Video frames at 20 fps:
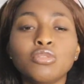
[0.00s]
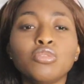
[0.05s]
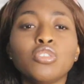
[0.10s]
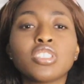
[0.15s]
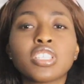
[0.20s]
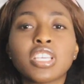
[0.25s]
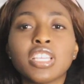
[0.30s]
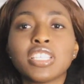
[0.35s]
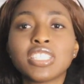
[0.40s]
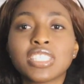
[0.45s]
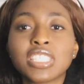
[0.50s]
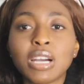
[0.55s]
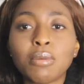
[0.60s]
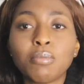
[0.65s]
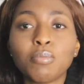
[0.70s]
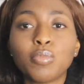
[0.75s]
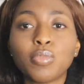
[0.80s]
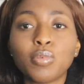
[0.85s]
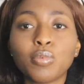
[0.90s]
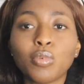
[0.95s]
you just get a
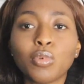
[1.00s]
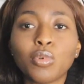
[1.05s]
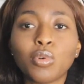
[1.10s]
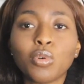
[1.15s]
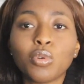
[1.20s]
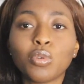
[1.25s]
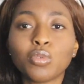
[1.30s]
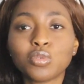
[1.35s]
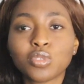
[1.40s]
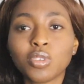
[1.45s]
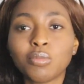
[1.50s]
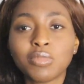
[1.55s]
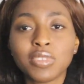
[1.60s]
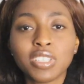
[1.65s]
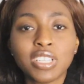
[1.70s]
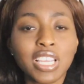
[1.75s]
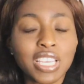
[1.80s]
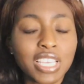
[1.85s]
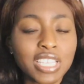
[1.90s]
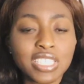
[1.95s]
stamp or
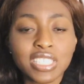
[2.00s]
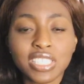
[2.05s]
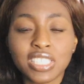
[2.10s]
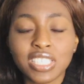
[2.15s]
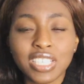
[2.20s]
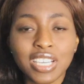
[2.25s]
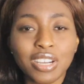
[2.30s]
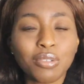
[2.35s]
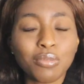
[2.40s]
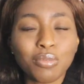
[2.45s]
something like a sticker,